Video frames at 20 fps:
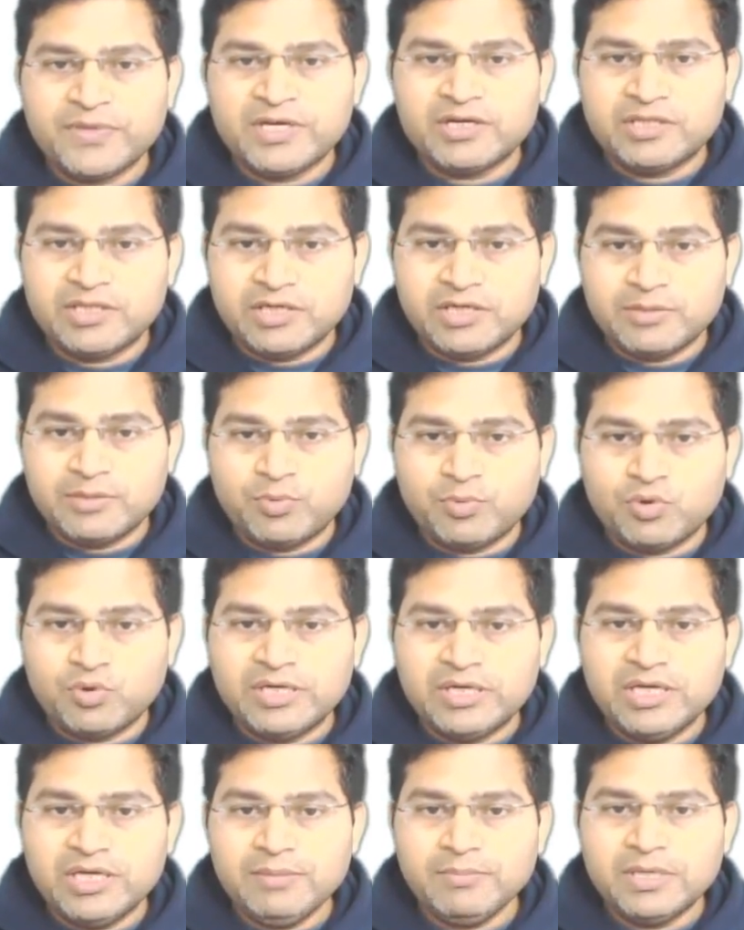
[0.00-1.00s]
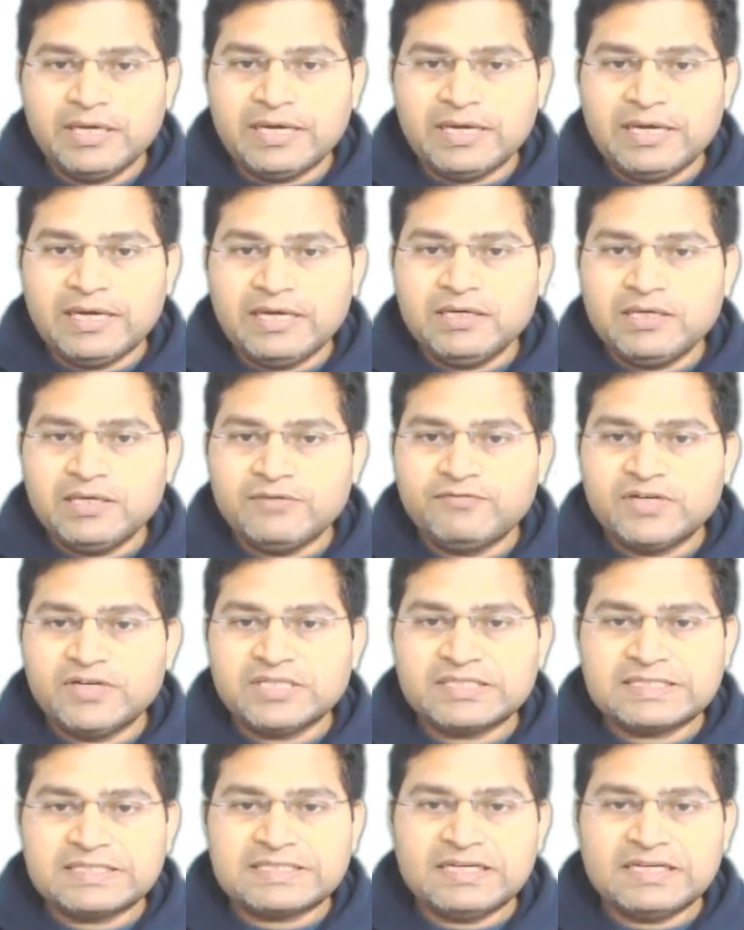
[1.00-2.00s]
the report name and if it
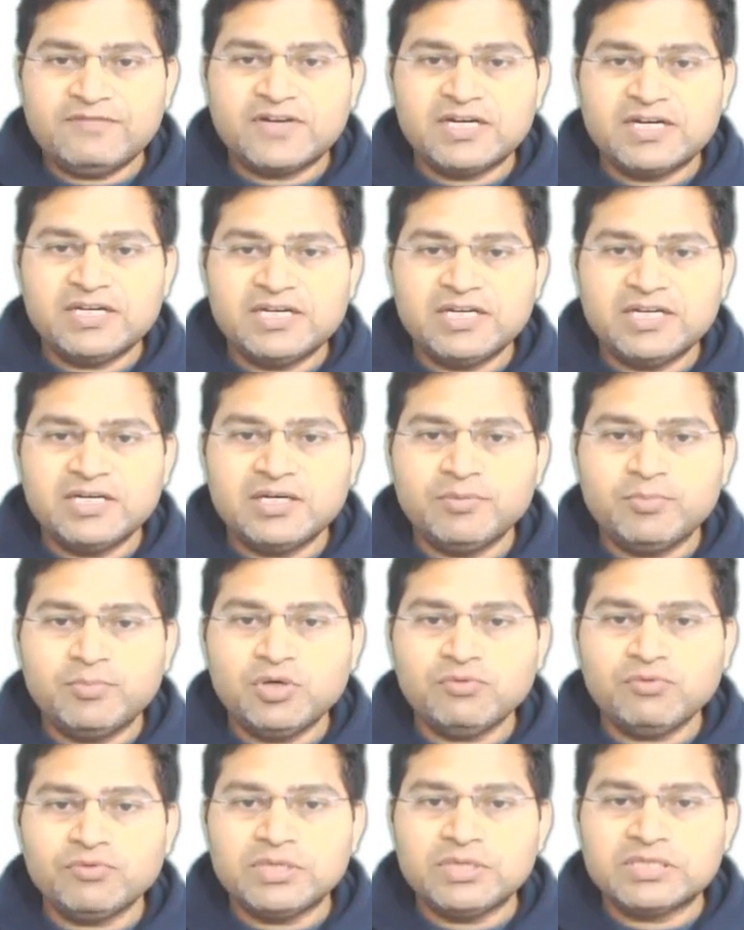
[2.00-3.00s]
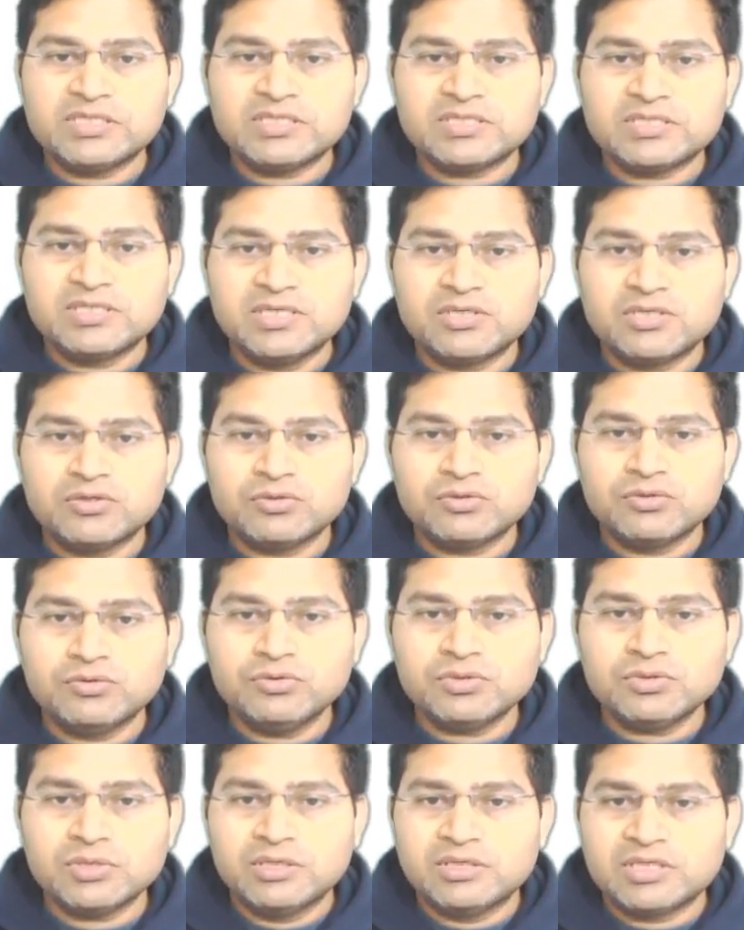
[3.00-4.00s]
is a self-contained report we'll just need to use